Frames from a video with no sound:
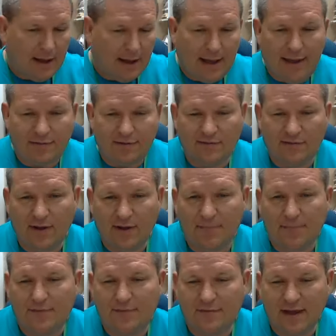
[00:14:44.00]
I have to stop
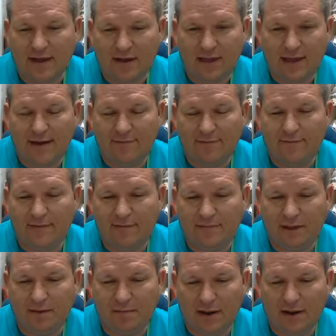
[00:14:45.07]
this because I only had
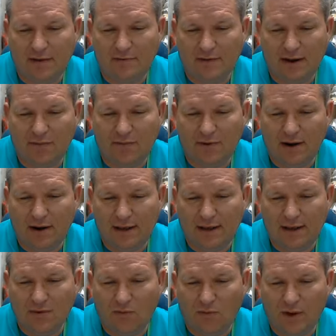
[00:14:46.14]
15 minutes and I wanted to
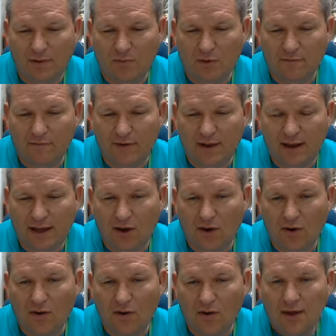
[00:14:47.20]
get to one more
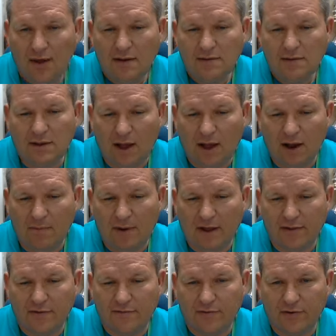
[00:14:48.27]
video to talk
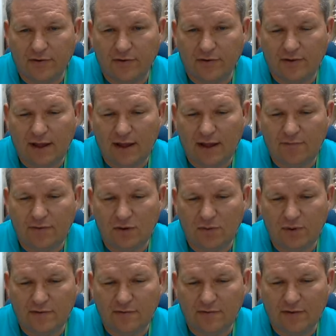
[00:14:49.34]
about the first few
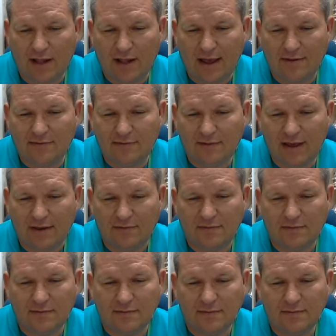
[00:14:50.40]
weeks of class.
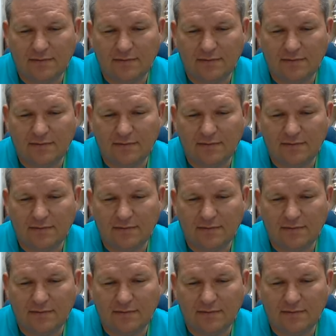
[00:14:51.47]
Thanks.